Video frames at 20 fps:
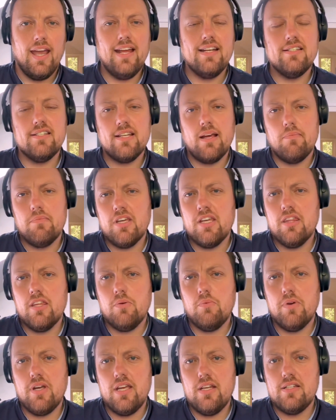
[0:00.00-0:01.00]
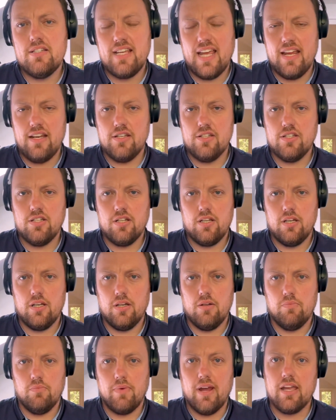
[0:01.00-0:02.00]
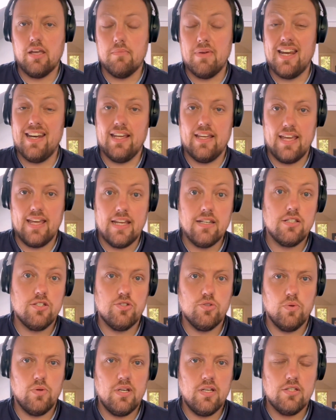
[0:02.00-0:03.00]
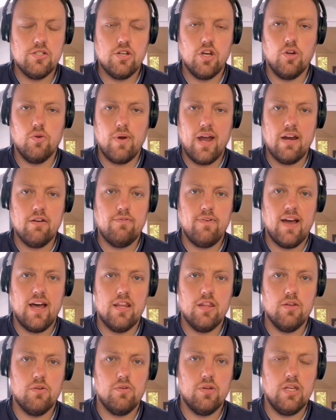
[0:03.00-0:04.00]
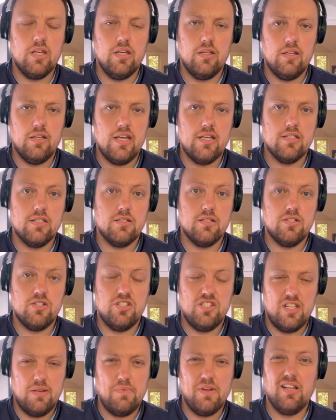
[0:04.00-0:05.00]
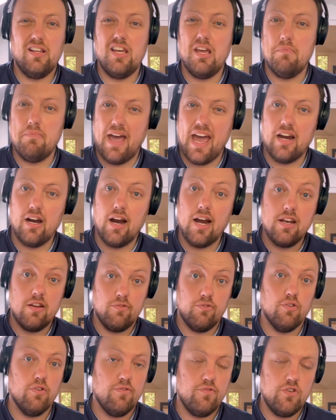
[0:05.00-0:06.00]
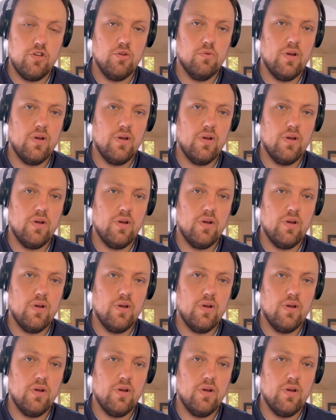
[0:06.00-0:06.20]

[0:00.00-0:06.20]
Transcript: It's something that we tend to recommend against doing. So grandfathering is typically a bad idea for a few